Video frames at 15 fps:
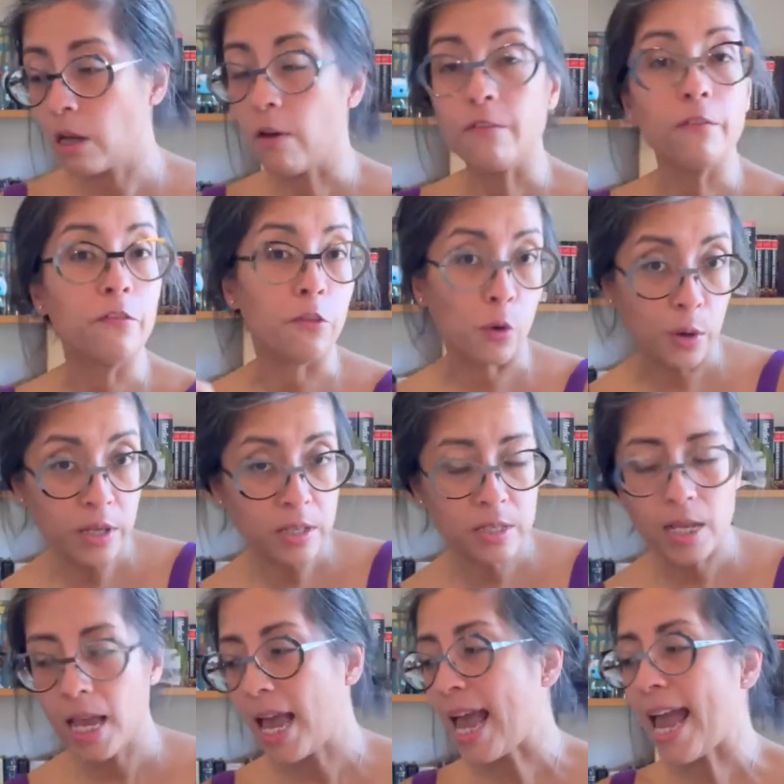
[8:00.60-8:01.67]
voice,
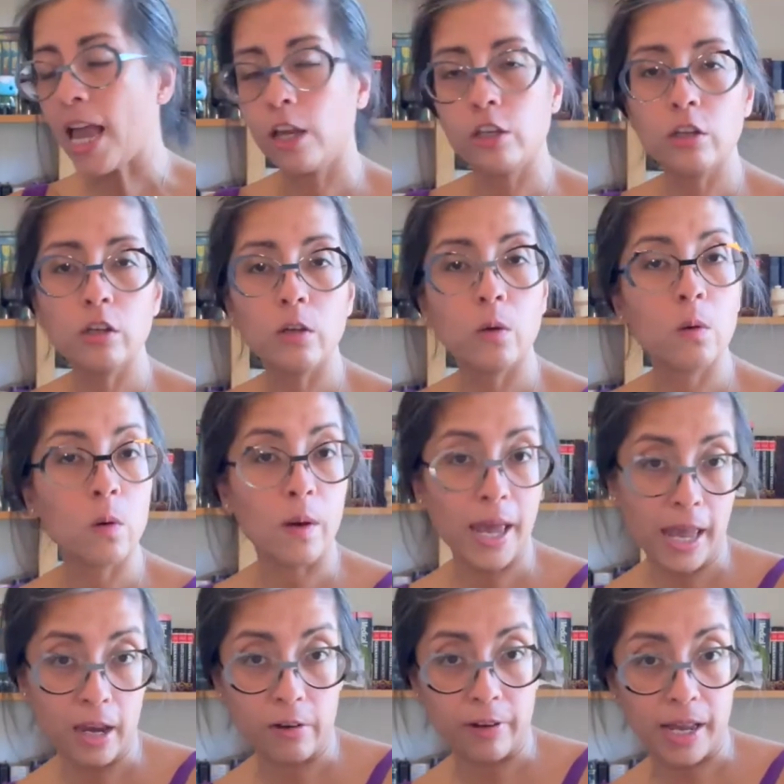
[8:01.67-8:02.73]
in your local
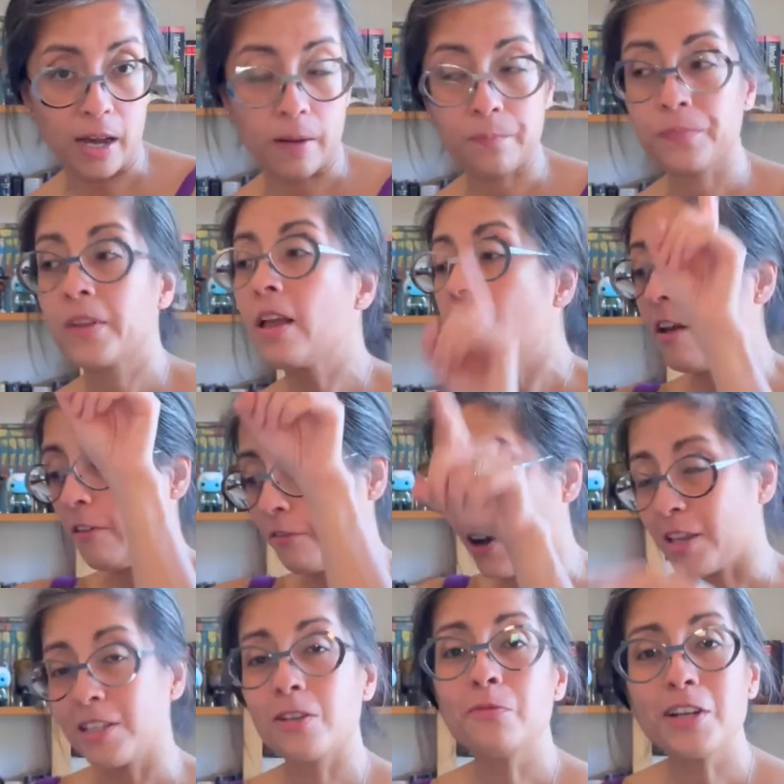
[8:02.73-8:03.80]
area.
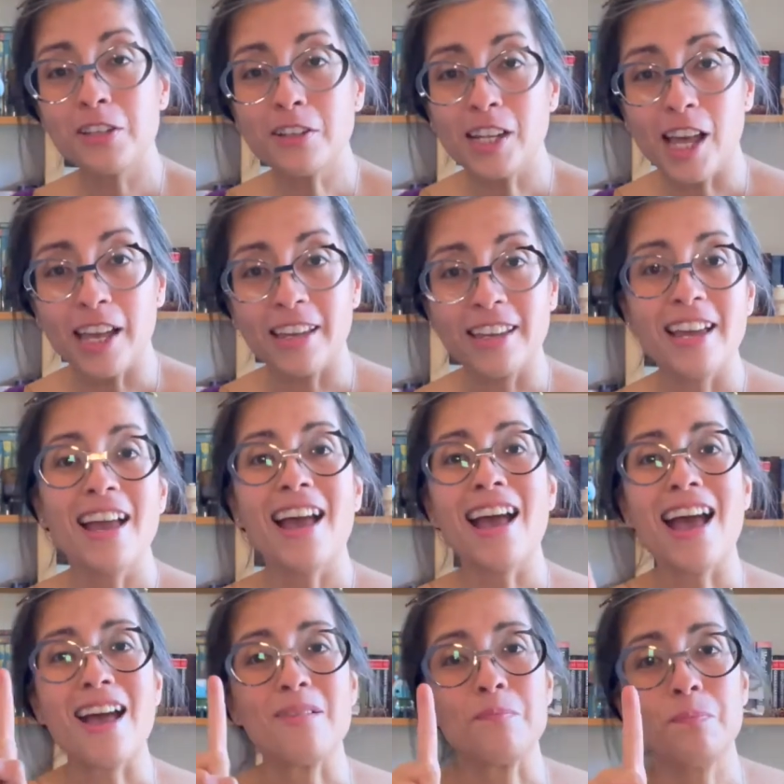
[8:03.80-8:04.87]
Find someone you like
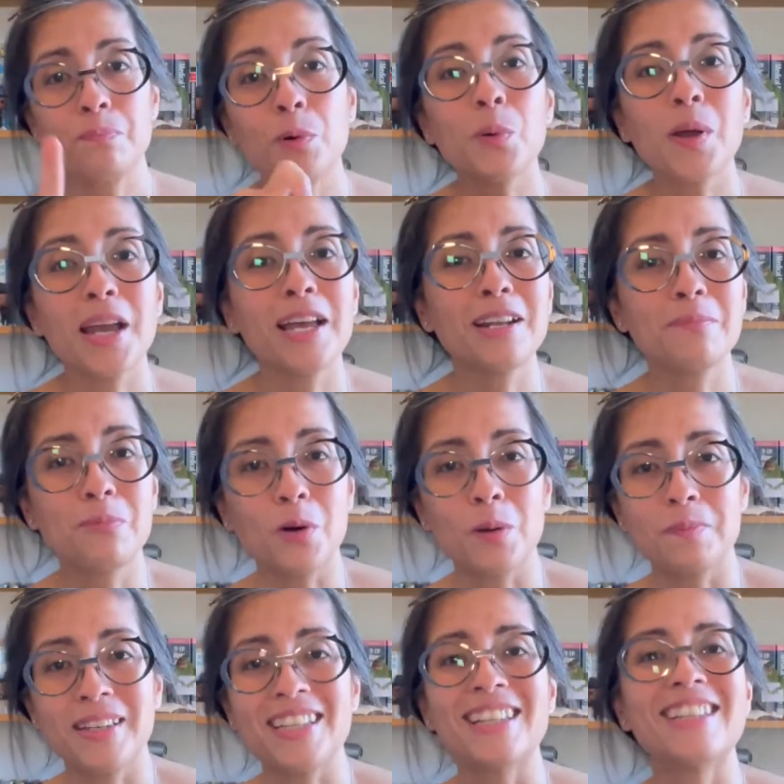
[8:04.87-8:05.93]
and book an
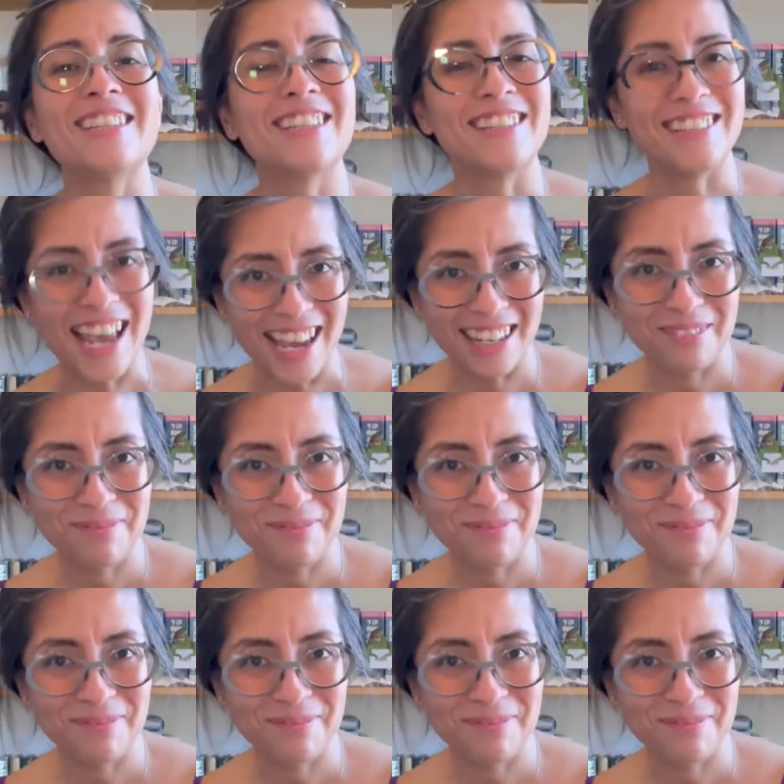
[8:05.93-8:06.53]
appointment today.